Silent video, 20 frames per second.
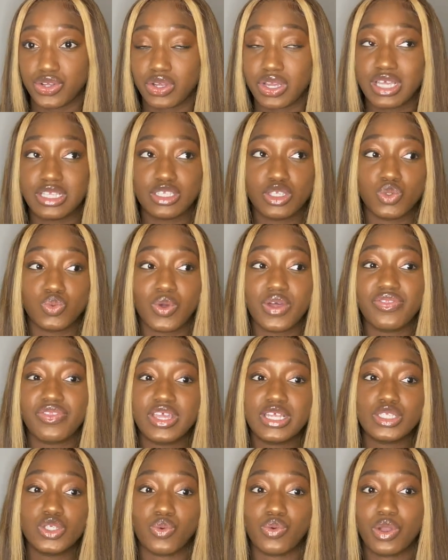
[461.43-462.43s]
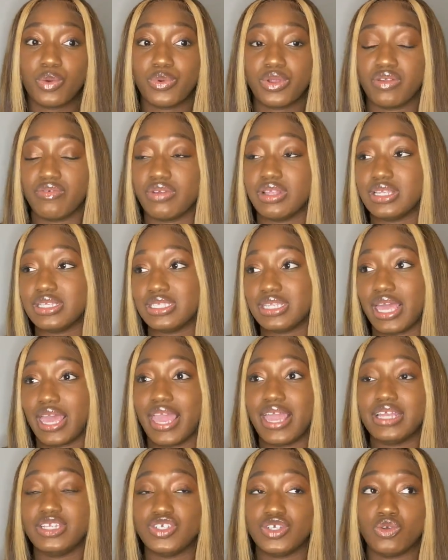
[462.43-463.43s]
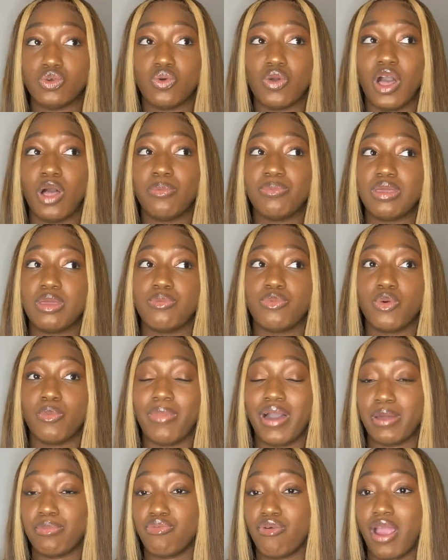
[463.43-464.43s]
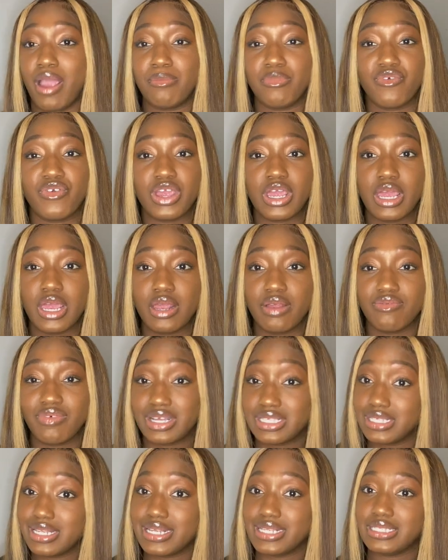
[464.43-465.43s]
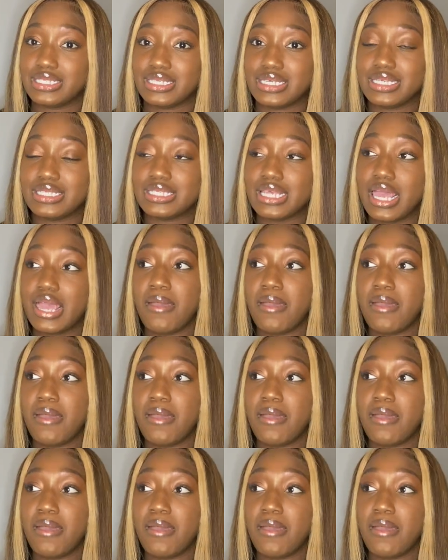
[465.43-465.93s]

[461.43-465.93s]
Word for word: Because it's one thing to work with a real estate agent who helps people buy primary residences,